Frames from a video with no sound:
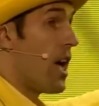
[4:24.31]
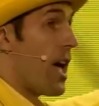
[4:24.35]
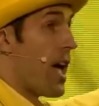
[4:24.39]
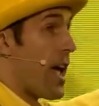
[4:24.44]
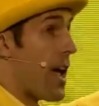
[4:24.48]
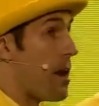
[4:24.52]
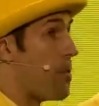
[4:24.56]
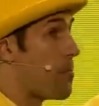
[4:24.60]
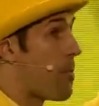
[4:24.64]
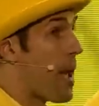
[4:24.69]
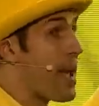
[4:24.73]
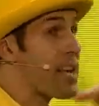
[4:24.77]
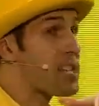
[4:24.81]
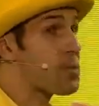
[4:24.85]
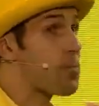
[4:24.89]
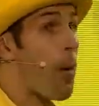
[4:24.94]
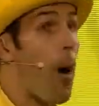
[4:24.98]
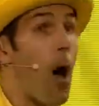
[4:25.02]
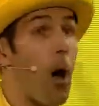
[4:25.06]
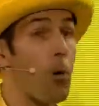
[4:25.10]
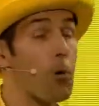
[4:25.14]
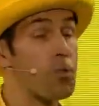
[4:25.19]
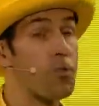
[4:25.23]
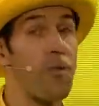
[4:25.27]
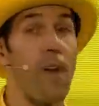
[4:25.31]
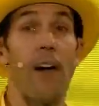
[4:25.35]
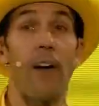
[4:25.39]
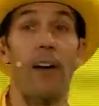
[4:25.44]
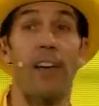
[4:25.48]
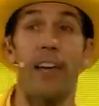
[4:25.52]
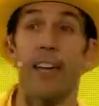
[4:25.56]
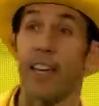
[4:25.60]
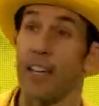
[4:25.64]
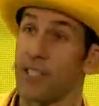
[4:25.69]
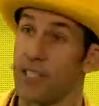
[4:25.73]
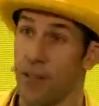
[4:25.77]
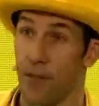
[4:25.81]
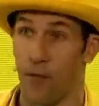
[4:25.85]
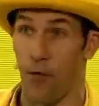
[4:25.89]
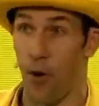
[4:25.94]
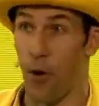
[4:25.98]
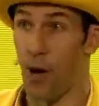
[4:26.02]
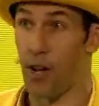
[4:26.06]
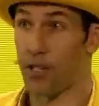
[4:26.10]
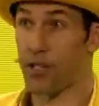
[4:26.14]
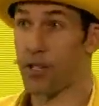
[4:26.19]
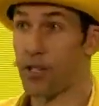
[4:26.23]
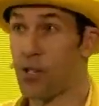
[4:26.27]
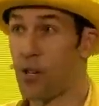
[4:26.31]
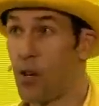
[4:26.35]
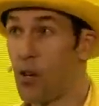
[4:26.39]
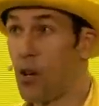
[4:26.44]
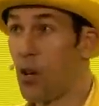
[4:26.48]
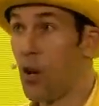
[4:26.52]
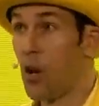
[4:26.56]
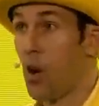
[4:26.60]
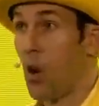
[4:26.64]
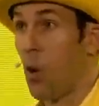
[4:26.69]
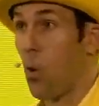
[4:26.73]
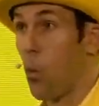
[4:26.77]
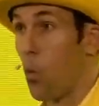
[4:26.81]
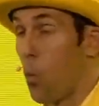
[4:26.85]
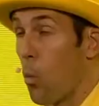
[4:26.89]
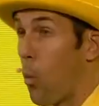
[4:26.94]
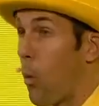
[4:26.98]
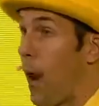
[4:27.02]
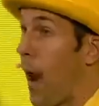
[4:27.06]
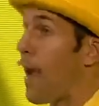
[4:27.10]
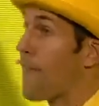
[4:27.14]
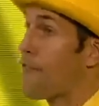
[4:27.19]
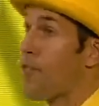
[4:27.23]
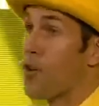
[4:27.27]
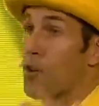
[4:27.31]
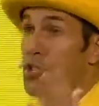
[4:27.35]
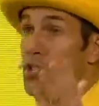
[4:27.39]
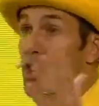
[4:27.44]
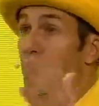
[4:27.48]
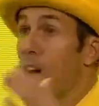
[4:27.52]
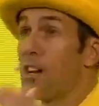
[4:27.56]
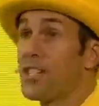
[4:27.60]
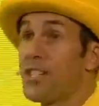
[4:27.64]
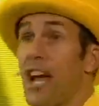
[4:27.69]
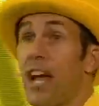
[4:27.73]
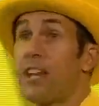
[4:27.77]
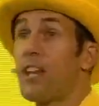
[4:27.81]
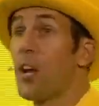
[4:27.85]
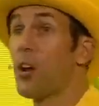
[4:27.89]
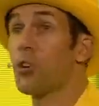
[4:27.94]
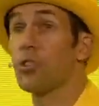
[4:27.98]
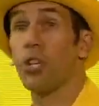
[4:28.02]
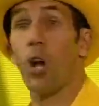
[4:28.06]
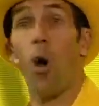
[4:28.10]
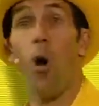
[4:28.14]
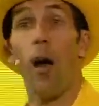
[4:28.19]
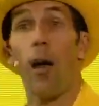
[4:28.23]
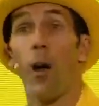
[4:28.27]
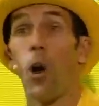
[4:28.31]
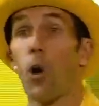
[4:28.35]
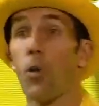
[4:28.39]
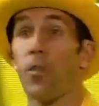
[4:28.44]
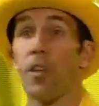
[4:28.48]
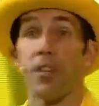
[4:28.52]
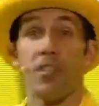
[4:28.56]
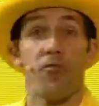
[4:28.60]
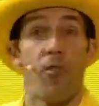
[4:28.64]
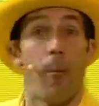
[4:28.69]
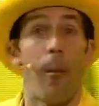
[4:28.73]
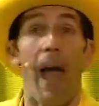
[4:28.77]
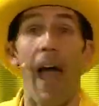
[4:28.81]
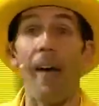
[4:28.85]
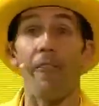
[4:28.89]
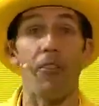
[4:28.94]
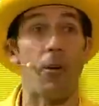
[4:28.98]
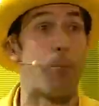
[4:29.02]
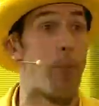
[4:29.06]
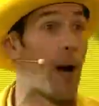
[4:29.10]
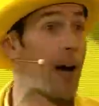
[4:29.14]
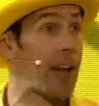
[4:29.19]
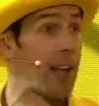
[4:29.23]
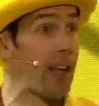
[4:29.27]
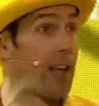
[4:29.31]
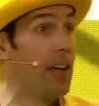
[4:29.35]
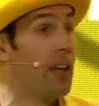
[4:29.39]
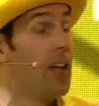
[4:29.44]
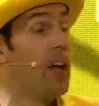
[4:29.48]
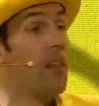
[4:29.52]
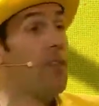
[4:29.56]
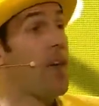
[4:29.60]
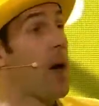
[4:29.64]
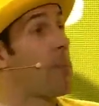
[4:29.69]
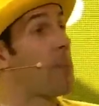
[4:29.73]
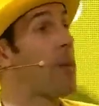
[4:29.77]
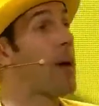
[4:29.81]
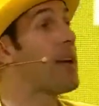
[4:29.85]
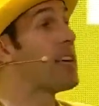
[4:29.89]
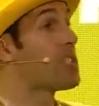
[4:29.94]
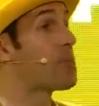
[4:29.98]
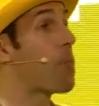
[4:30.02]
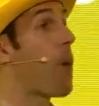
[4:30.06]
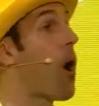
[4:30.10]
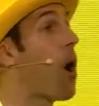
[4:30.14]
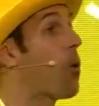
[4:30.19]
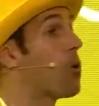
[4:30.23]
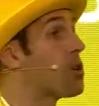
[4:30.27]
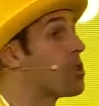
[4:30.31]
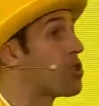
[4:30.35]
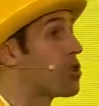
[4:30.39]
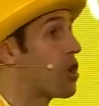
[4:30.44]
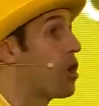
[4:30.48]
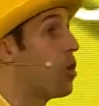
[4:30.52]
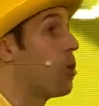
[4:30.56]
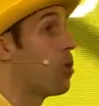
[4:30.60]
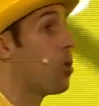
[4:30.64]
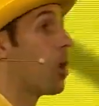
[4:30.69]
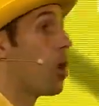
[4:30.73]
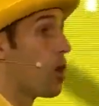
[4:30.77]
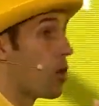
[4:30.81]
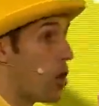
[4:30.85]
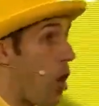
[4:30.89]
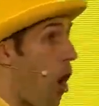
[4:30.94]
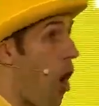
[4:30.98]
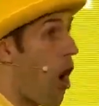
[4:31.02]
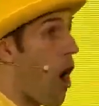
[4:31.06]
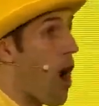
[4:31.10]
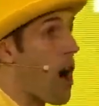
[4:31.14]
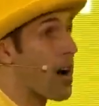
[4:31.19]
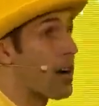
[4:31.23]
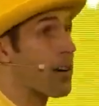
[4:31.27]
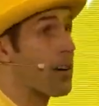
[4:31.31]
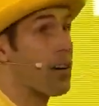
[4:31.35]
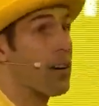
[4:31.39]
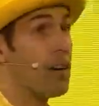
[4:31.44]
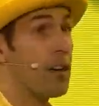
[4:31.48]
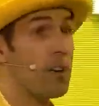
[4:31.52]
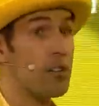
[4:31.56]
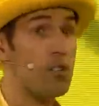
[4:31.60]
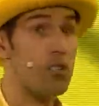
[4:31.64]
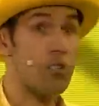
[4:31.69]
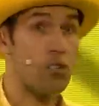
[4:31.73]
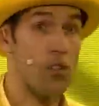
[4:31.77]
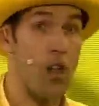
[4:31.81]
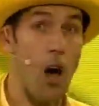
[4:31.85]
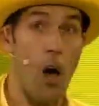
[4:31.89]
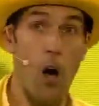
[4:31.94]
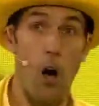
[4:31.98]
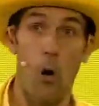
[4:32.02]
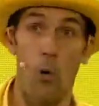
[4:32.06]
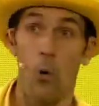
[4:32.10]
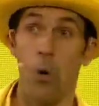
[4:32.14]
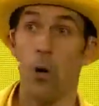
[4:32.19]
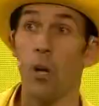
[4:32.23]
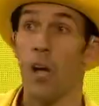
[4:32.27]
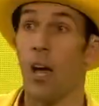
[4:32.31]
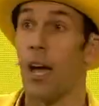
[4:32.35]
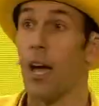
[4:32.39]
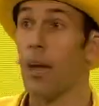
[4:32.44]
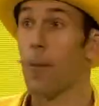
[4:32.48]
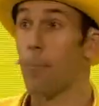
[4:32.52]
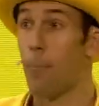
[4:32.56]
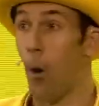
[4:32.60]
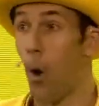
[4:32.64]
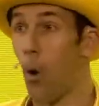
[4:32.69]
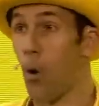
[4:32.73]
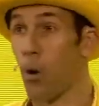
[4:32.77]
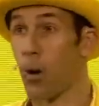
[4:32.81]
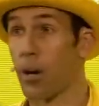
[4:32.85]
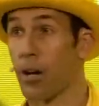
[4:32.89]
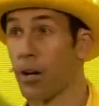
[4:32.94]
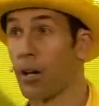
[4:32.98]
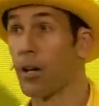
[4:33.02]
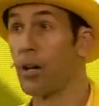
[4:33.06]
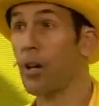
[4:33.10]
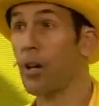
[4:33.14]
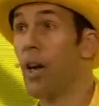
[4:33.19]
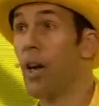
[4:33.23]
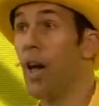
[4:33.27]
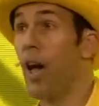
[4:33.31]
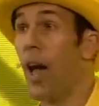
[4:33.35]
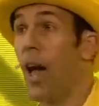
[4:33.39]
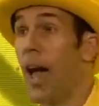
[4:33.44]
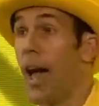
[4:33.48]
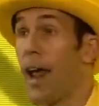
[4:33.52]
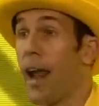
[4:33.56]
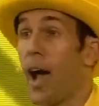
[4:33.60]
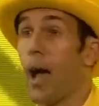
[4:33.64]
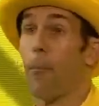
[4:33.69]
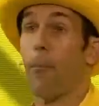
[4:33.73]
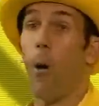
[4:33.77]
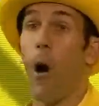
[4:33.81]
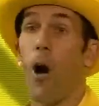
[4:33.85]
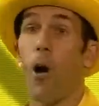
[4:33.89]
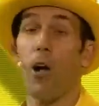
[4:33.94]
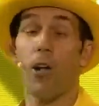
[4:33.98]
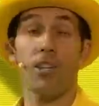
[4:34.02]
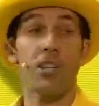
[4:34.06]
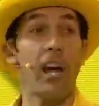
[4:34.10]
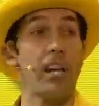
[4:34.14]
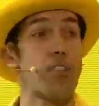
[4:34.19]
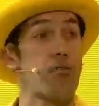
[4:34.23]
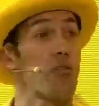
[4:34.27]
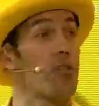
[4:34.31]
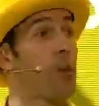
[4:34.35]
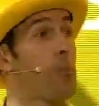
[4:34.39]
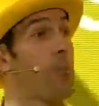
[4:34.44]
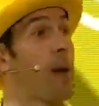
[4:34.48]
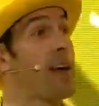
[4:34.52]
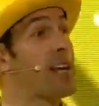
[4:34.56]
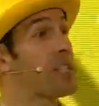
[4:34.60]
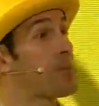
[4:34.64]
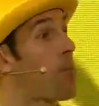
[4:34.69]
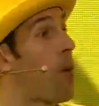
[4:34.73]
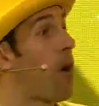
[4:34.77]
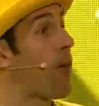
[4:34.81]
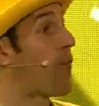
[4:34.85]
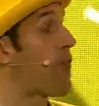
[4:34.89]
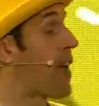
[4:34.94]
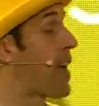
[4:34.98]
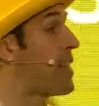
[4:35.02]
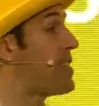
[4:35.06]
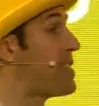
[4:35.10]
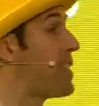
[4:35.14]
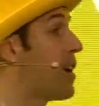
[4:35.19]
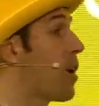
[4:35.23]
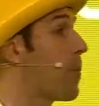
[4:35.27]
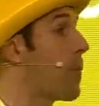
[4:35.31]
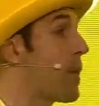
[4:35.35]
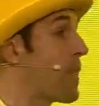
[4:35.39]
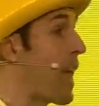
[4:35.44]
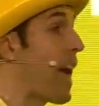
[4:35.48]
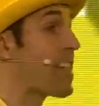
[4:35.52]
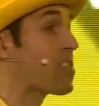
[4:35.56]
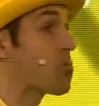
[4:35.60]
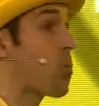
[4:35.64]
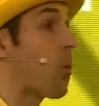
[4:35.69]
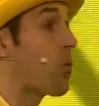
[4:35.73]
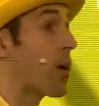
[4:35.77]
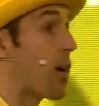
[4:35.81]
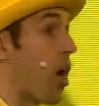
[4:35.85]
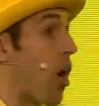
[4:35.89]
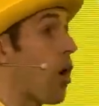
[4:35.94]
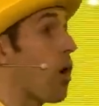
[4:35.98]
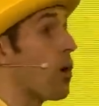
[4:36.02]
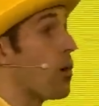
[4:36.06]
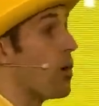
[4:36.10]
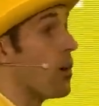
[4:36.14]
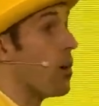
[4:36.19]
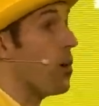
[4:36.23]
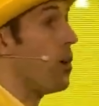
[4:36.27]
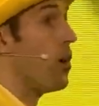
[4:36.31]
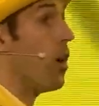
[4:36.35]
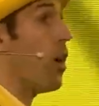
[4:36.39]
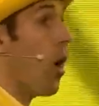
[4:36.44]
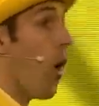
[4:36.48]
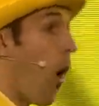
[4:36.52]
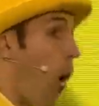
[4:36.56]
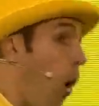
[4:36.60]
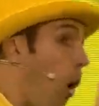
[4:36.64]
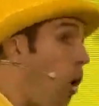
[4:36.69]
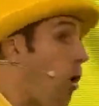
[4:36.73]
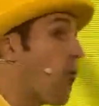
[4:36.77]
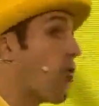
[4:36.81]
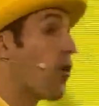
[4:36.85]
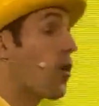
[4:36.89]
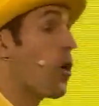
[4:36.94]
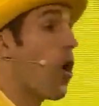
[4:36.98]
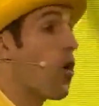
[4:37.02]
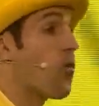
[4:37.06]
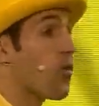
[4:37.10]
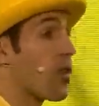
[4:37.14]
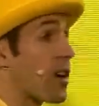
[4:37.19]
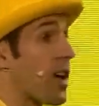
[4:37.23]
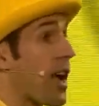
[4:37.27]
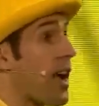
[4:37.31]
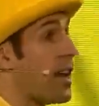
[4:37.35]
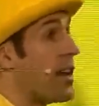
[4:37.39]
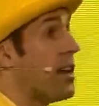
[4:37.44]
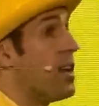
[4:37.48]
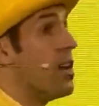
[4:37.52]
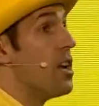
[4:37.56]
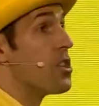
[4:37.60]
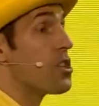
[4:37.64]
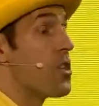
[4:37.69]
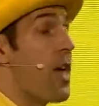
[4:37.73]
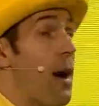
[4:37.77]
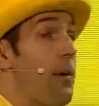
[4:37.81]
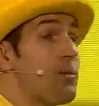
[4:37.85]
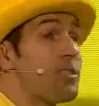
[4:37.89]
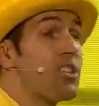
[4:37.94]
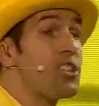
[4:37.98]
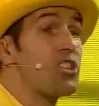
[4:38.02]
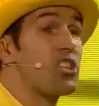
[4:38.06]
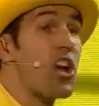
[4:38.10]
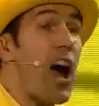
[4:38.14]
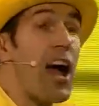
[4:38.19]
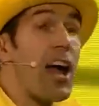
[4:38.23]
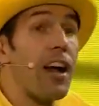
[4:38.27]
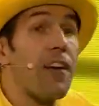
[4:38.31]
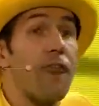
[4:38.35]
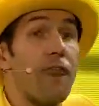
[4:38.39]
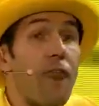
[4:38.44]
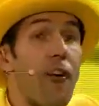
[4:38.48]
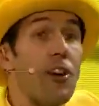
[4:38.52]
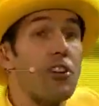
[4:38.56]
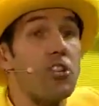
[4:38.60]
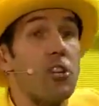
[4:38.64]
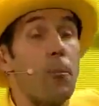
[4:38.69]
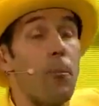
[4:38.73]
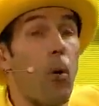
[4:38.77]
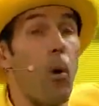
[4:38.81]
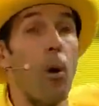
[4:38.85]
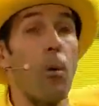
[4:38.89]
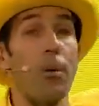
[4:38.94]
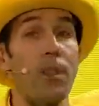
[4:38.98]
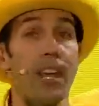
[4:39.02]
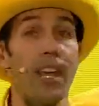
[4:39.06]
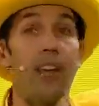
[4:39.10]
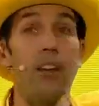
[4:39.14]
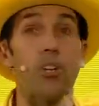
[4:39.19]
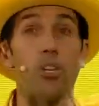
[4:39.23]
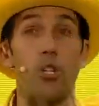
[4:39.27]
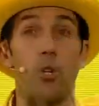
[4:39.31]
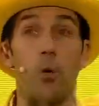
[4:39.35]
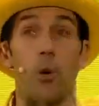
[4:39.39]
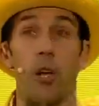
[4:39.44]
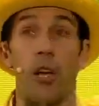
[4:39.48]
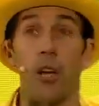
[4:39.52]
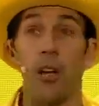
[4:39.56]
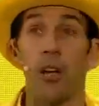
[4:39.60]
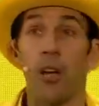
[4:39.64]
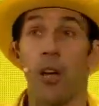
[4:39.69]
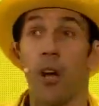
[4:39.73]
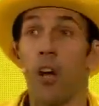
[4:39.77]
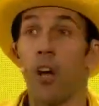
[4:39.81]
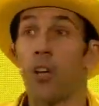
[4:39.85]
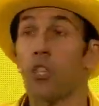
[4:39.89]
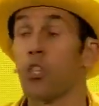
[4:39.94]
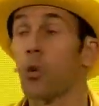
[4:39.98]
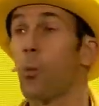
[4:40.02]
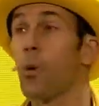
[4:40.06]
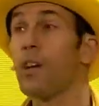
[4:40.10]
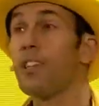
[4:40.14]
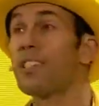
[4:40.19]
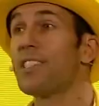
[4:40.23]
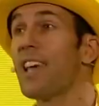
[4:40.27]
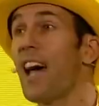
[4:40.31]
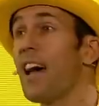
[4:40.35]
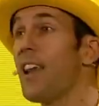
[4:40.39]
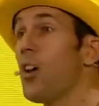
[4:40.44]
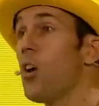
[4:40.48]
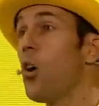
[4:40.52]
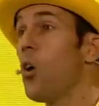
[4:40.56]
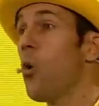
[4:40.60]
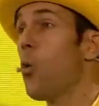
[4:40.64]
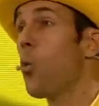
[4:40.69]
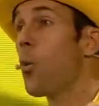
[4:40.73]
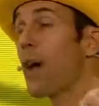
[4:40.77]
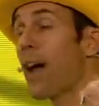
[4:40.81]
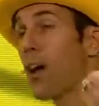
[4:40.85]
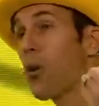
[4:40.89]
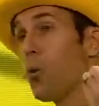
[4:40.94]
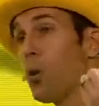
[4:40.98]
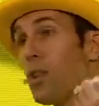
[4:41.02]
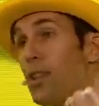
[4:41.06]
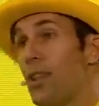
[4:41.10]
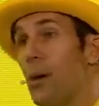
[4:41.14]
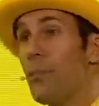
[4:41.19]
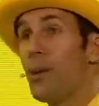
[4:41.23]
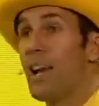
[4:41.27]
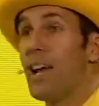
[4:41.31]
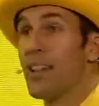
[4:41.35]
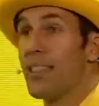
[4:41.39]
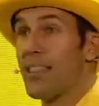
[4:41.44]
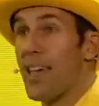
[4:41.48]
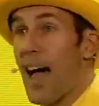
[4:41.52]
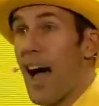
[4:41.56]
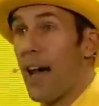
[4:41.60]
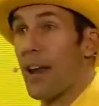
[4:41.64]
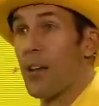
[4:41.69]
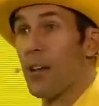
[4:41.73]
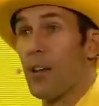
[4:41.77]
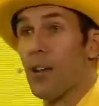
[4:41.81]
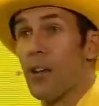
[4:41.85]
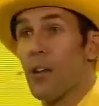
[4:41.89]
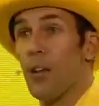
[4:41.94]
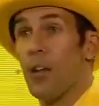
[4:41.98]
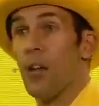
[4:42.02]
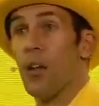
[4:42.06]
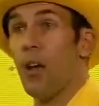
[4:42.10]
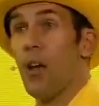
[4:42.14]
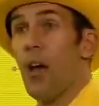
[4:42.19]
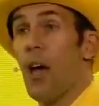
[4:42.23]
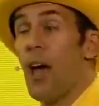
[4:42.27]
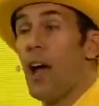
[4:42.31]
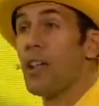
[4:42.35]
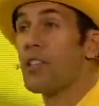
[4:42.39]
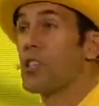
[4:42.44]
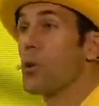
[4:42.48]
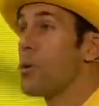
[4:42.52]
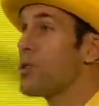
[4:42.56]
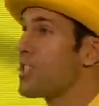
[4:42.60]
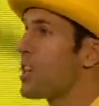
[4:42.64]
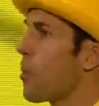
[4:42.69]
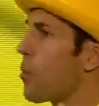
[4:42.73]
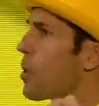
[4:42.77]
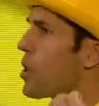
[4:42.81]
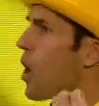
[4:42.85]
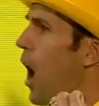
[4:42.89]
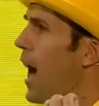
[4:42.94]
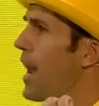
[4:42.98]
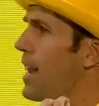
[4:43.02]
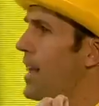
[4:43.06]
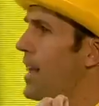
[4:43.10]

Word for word: In baseball, it was very easy for us. When I first started 10 years ago, I heard this from everybody that baseball was too long, slow, and boring. And I apologize for the baseball fans here, but that's what we heard over and over again. So that was a giant friction point with the industry. So we said, we got to eliminate that. And so we said, we're not